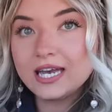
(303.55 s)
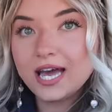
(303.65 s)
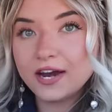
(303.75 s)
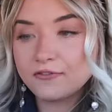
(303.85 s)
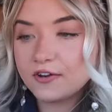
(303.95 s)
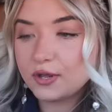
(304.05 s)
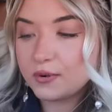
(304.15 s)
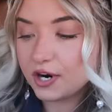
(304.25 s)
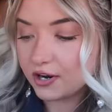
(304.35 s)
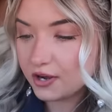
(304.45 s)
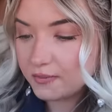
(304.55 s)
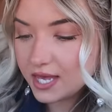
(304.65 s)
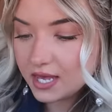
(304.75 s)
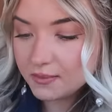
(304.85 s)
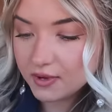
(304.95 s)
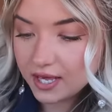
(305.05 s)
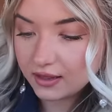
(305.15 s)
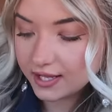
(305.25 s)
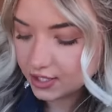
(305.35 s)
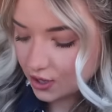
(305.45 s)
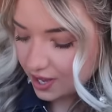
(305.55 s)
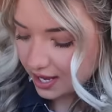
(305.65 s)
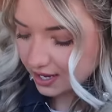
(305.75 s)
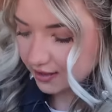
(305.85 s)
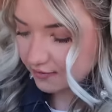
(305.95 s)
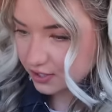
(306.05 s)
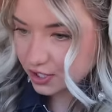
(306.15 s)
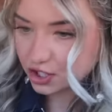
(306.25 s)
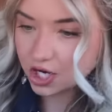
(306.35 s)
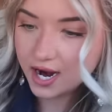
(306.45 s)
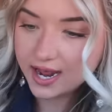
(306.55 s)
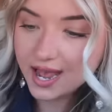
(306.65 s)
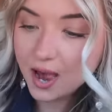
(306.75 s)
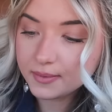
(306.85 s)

kind of fell apart on me, but let's go ahead and give this a try.